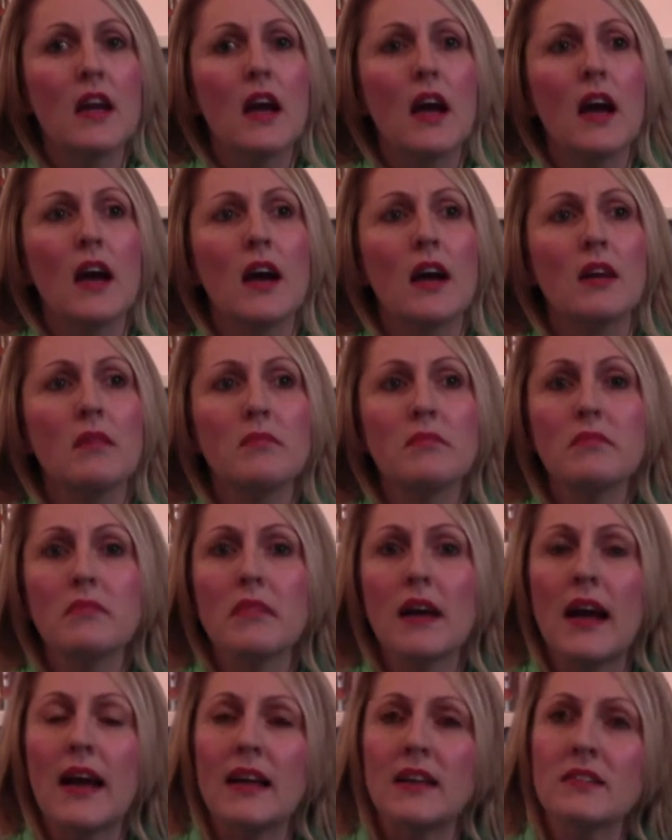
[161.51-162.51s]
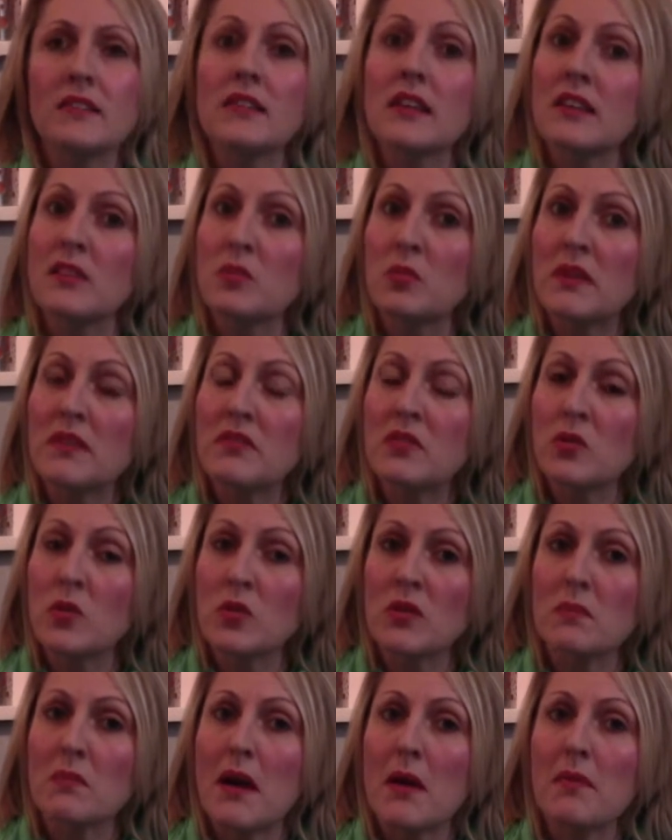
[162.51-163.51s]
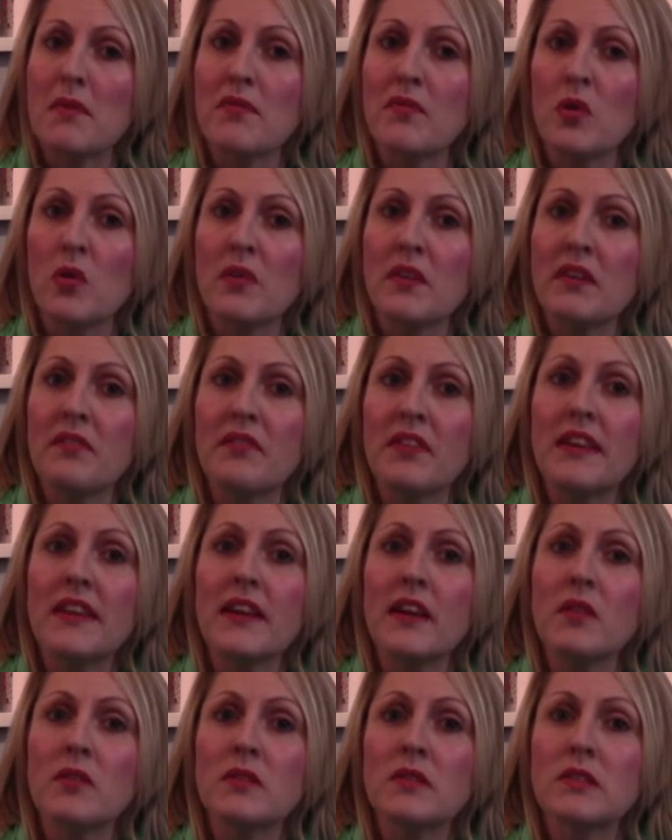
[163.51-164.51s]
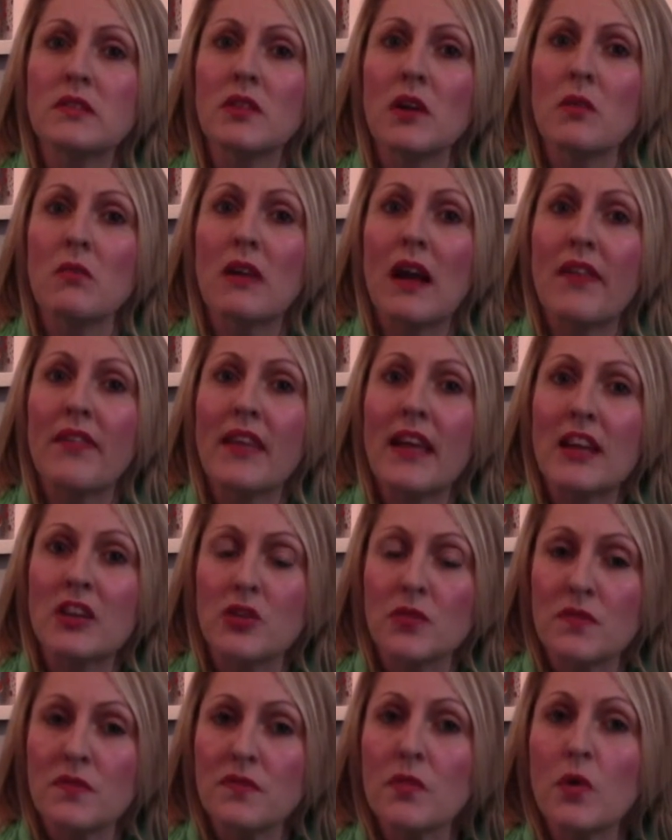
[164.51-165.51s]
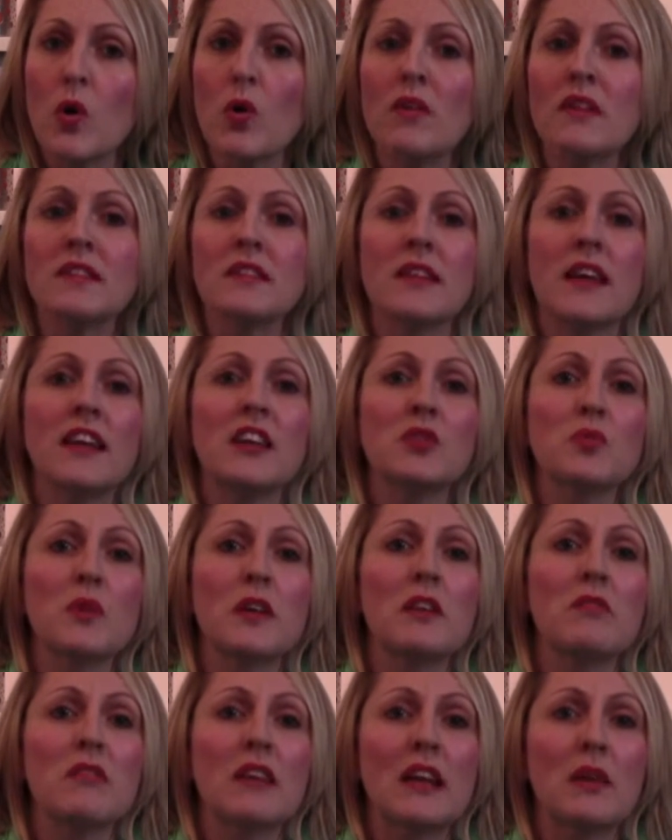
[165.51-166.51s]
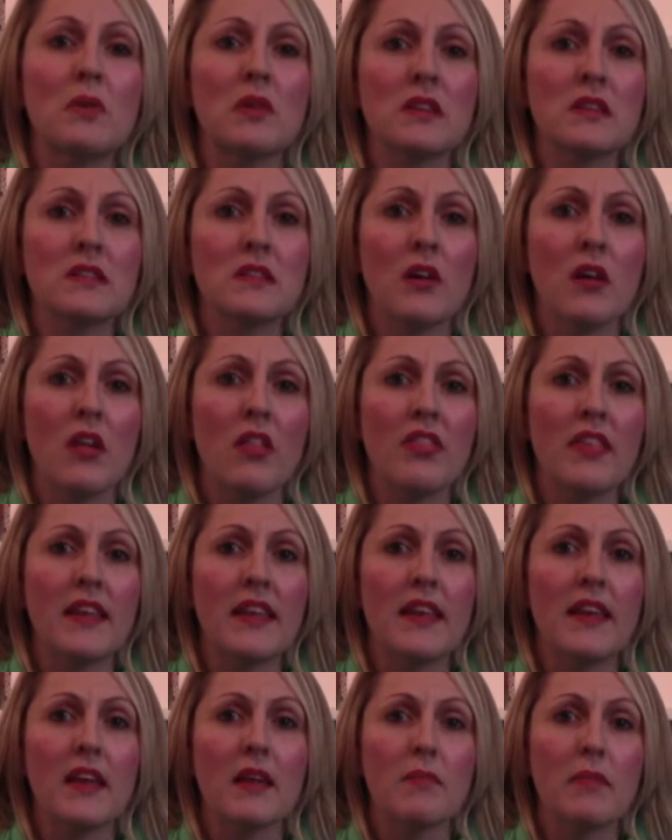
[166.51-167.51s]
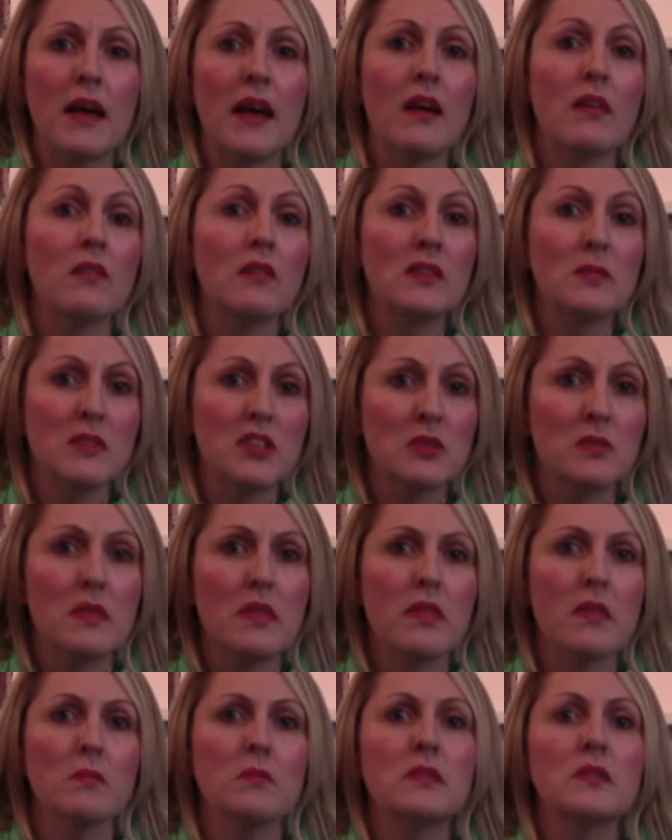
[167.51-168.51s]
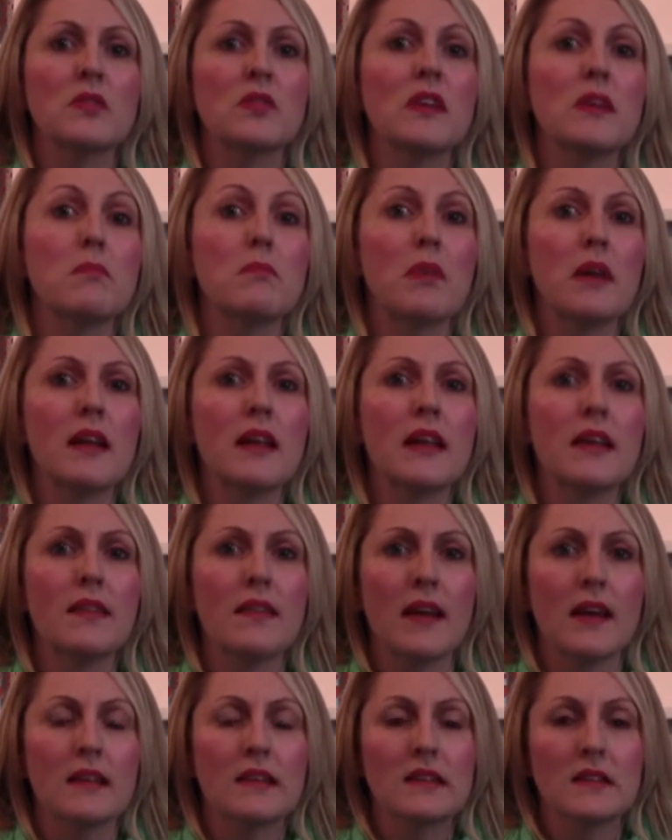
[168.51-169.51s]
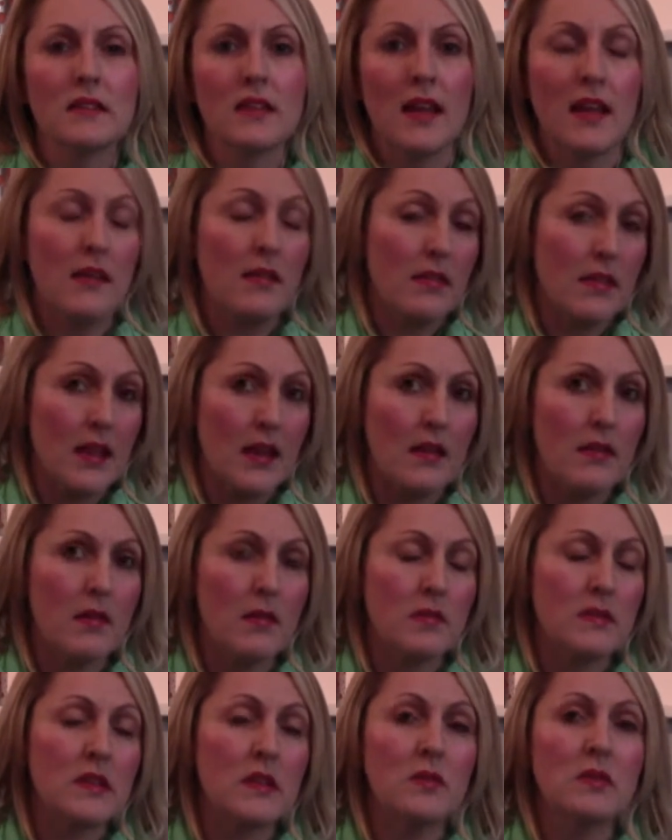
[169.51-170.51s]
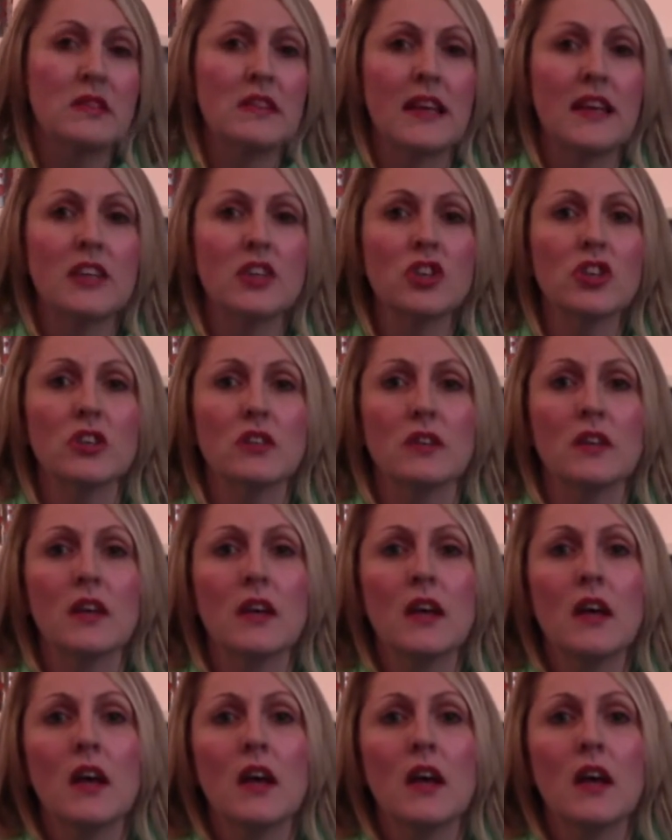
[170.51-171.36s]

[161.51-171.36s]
And as we've talked about before in videos, you know, around the age of 4 is an age where you really want to start thinking about, especially with thumb sucking, breaking that association.